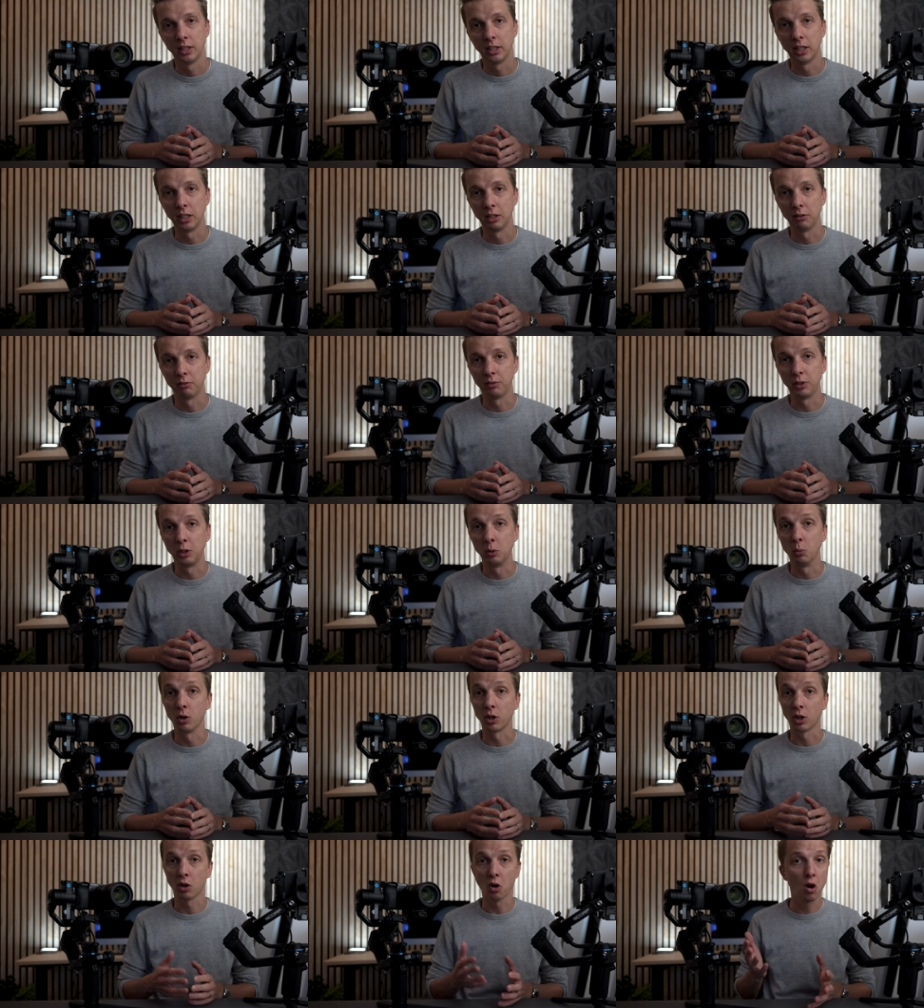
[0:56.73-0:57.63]
If you
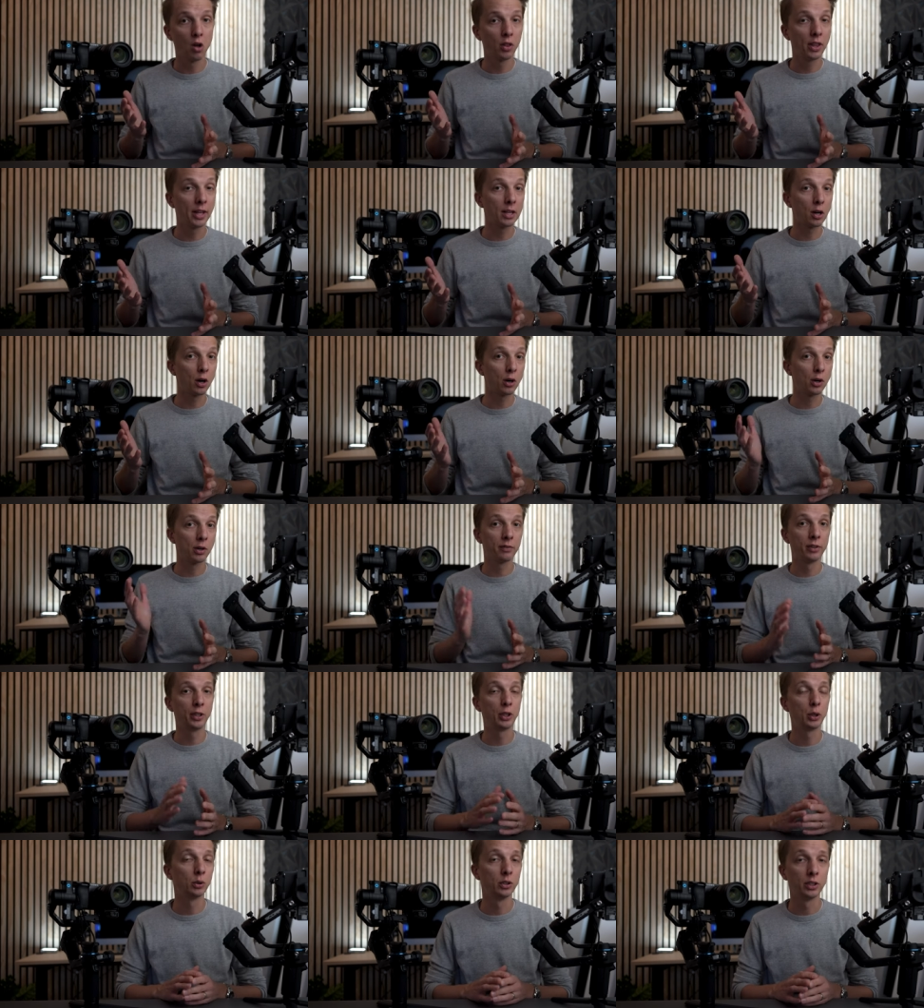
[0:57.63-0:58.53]
want to call that
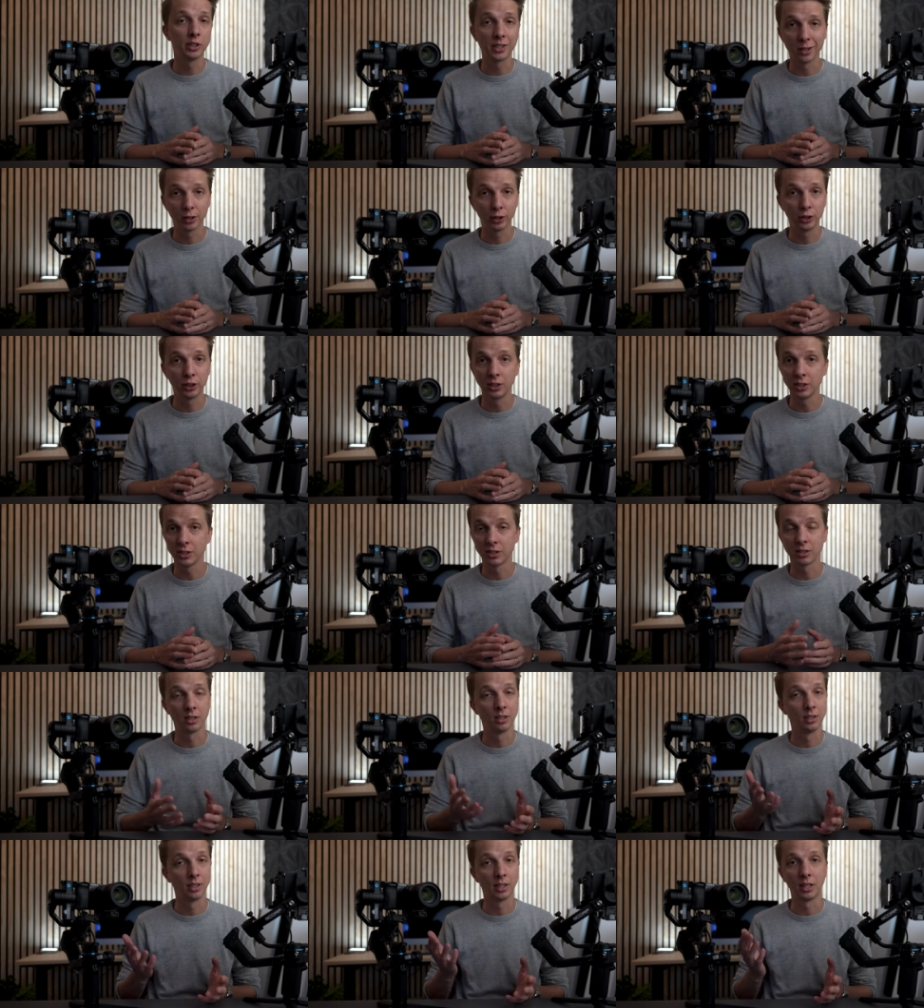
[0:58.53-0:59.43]
artificial intelligence,
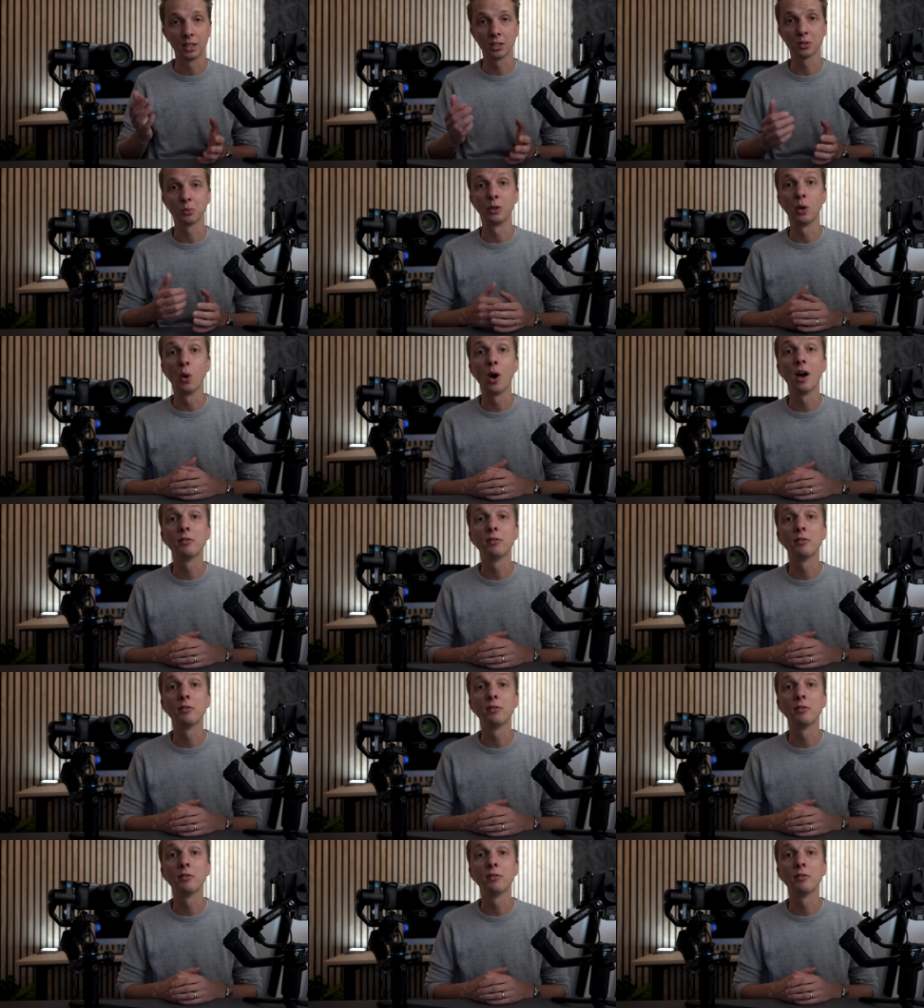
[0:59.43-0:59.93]
then I guess we don't